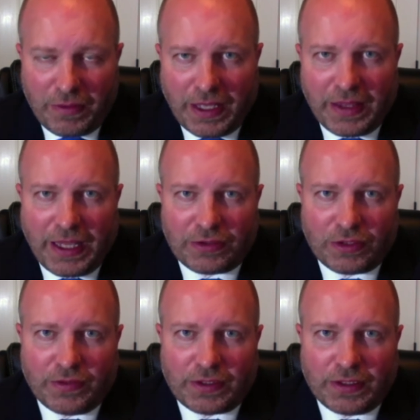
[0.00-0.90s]
then that
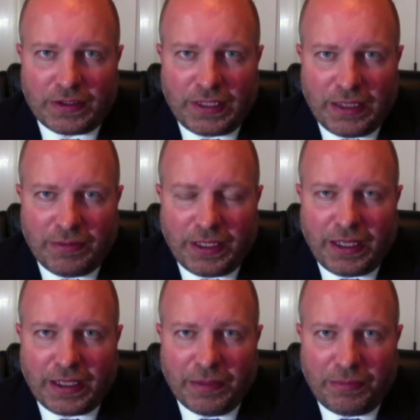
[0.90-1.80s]
service is deemed
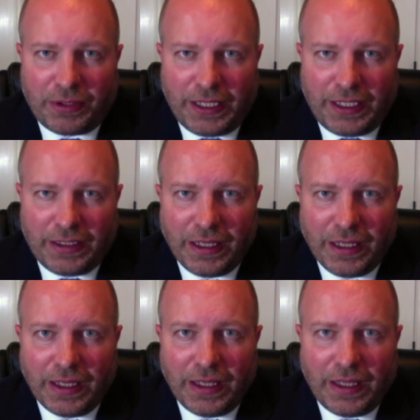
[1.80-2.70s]
incomplete
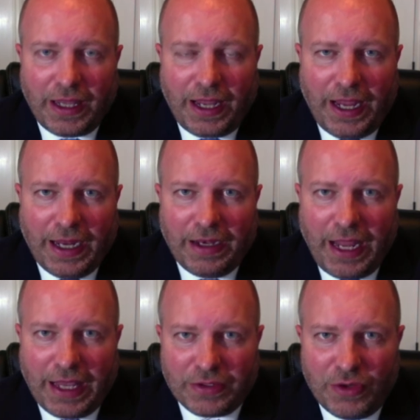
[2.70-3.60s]
and
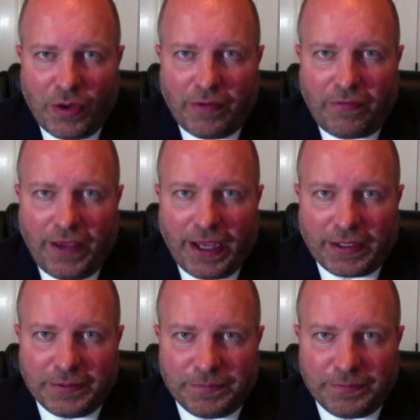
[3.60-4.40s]
has no effect.